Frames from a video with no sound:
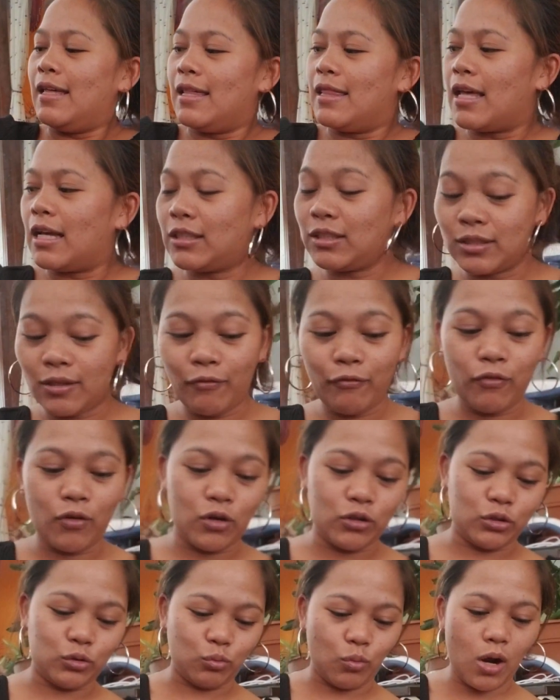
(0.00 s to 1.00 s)
That's the
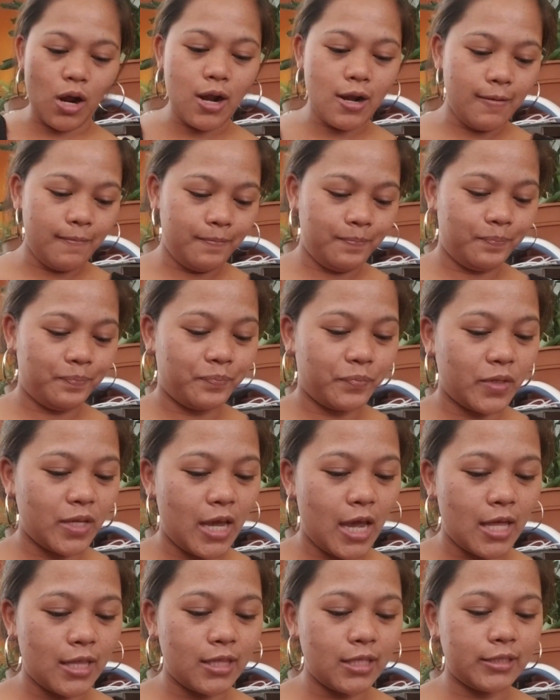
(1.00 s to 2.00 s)
first one.
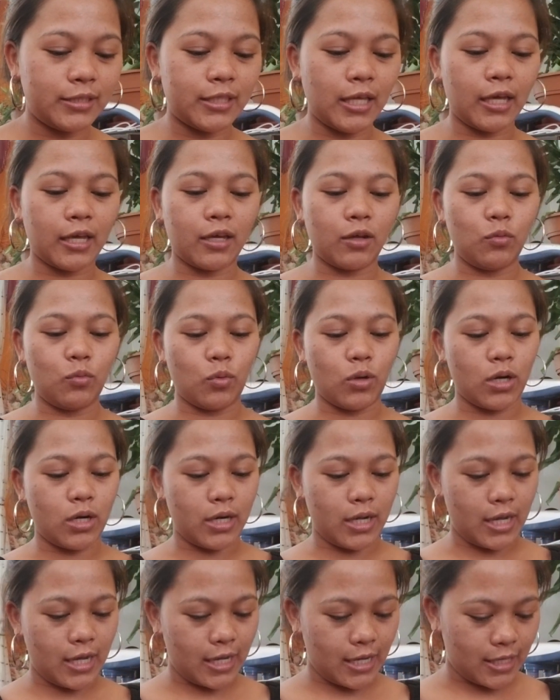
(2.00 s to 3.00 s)
And the second
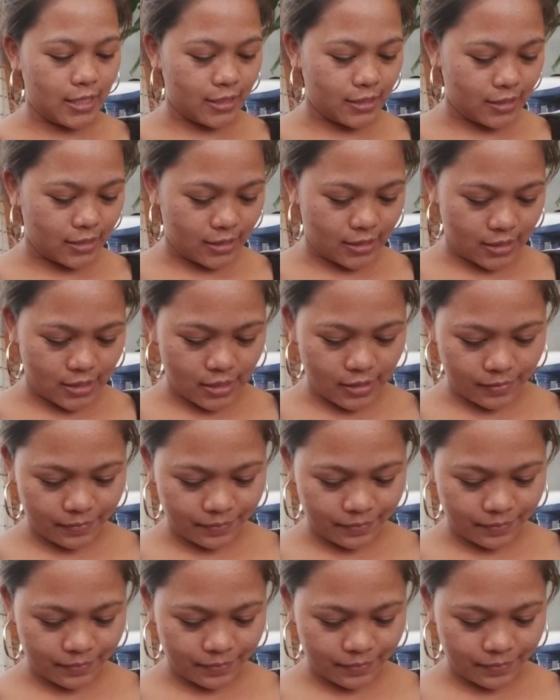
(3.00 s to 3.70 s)
one is